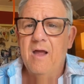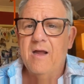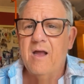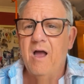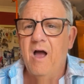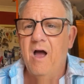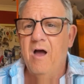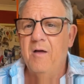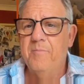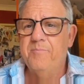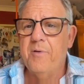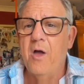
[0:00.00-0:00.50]

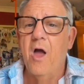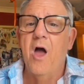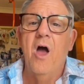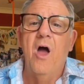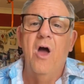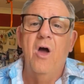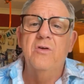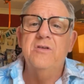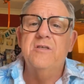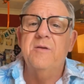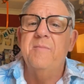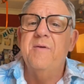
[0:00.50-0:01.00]

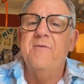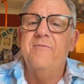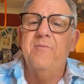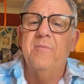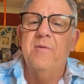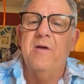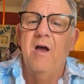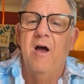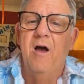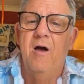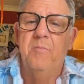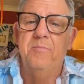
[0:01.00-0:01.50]
Something
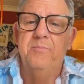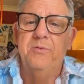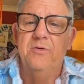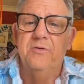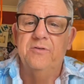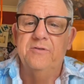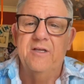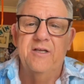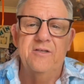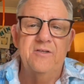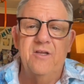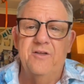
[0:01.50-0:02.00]
from
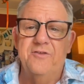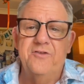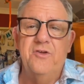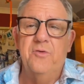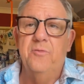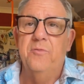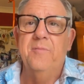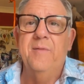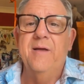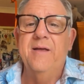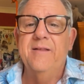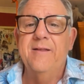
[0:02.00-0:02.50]
cardboard. That's nothing to
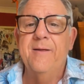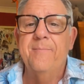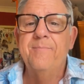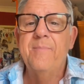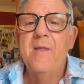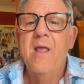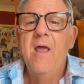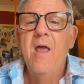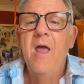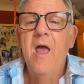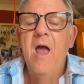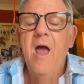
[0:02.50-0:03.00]
do with me then.
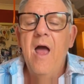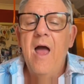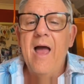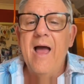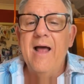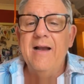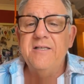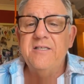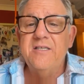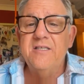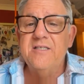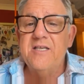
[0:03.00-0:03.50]

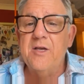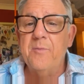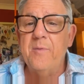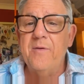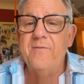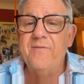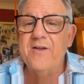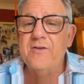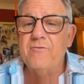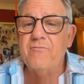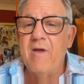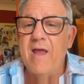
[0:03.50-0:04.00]
Alison said,
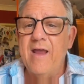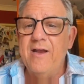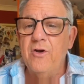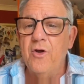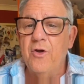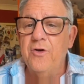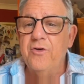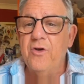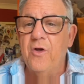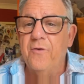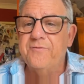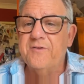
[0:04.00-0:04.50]
we've had rain
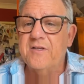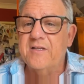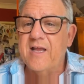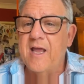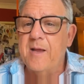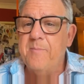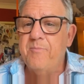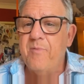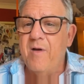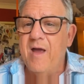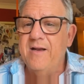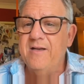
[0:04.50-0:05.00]
on and off
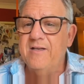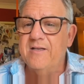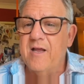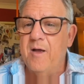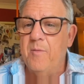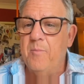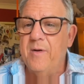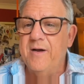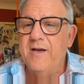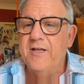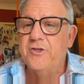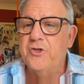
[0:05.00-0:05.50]
today. Brightened
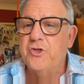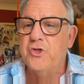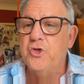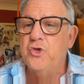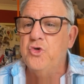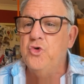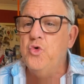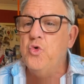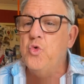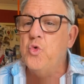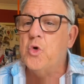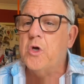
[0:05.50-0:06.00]
up when a
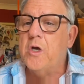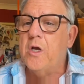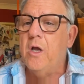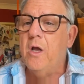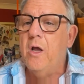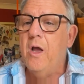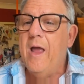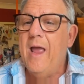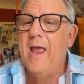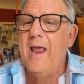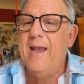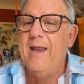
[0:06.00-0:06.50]
Chinook
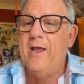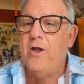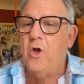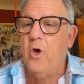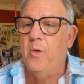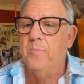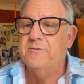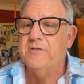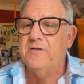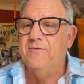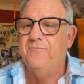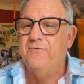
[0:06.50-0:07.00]

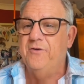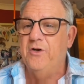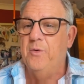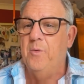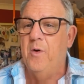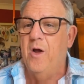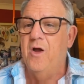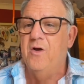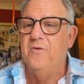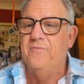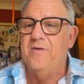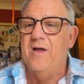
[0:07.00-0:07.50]
helicopter
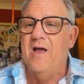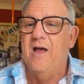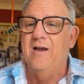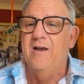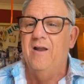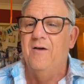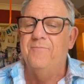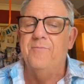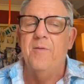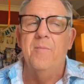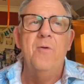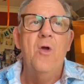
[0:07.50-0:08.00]
flew over. I
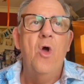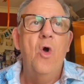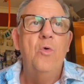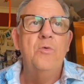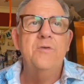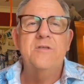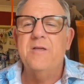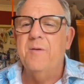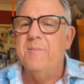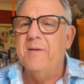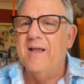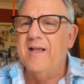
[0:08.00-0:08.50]
love them. There
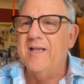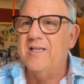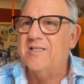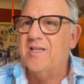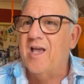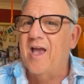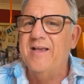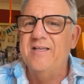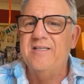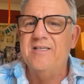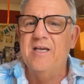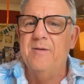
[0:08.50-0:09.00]
was something
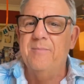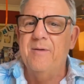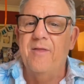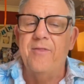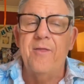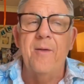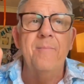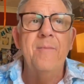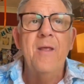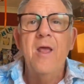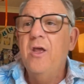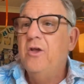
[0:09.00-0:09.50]
exciting about
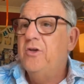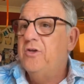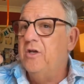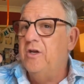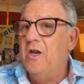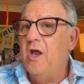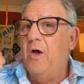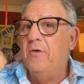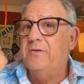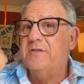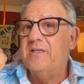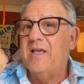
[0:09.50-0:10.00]
them. You
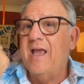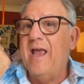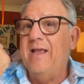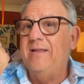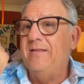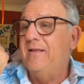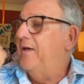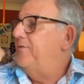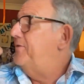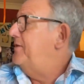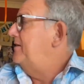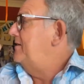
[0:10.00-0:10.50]
know, I was
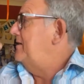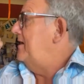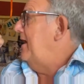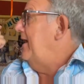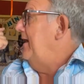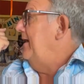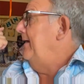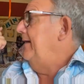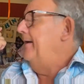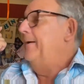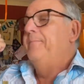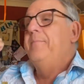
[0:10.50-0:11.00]
saying the other
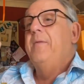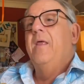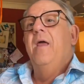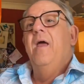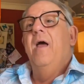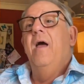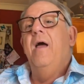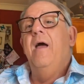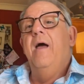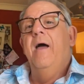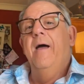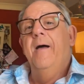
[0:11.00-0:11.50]
day,
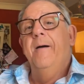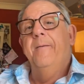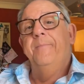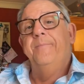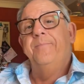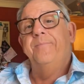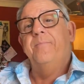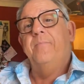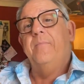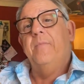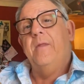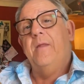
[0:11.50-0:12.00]

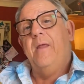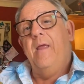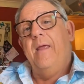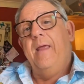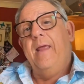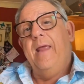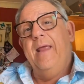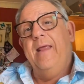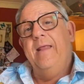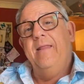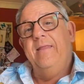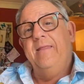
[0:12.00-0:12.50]

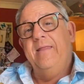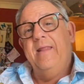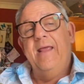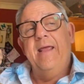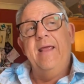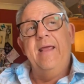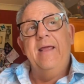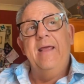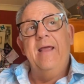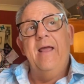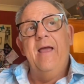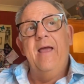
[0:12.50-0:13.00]
in
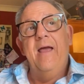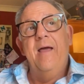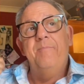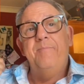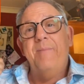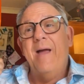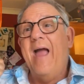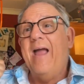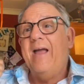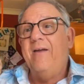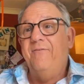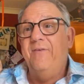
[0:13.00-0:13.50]
the
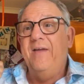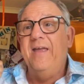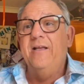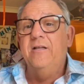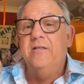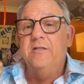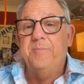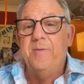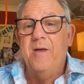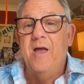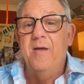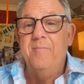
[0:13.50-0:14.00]
back
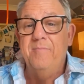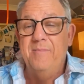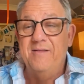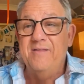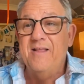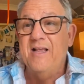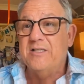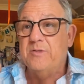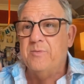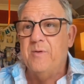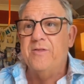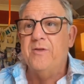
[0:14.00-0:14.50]
field behind me,
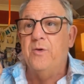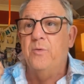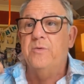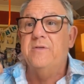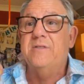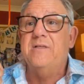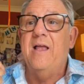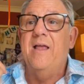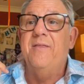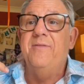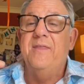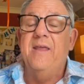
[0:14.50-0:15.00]
that's where they
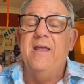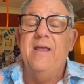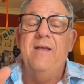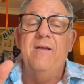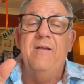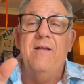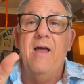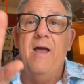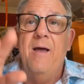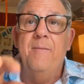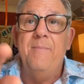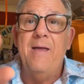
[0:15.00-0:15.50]
always land
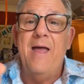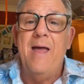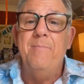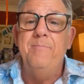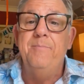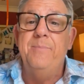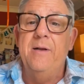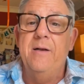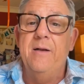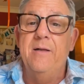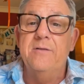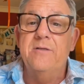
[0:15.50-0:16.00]
the
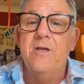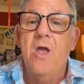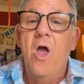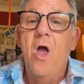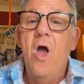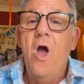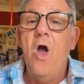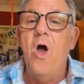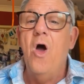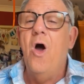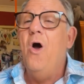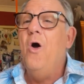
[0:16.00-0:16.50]
ambulance.
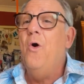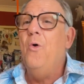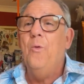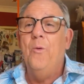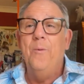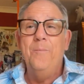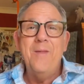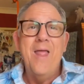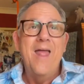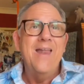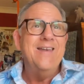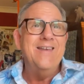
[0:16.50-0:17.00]

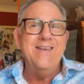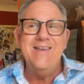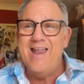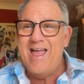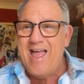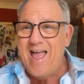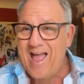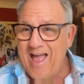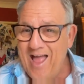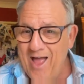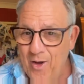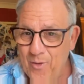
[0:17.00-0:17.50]
Oh,
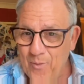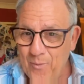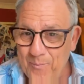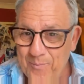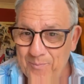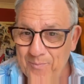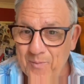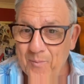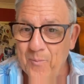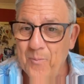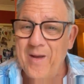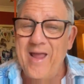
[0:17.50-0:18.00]
now
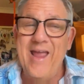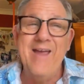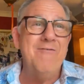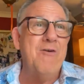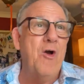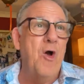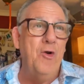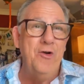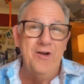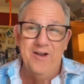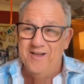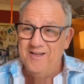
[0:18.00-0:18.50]
we're
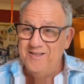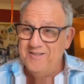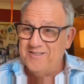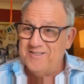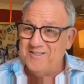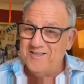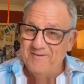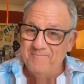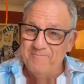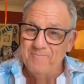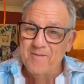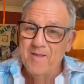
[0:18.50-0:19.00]
honoured
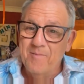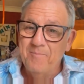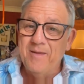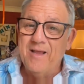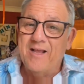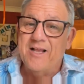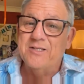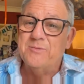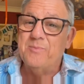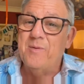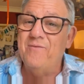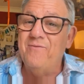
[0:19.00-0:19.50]

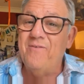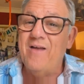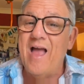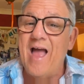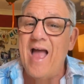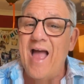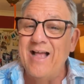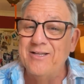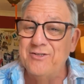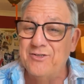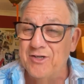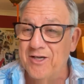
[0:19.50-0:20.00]
because we have
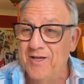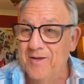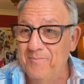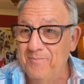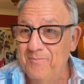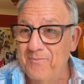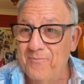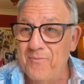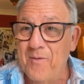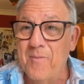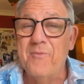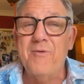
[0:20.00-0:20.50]

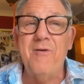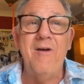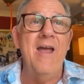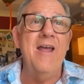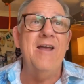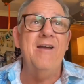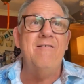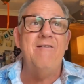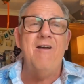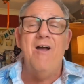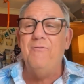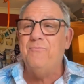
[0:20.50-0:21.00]
Adam from
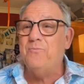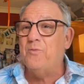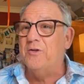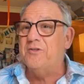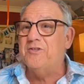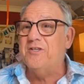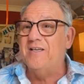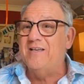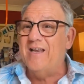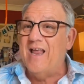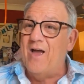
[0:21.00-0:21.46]
Creating Craft Watching.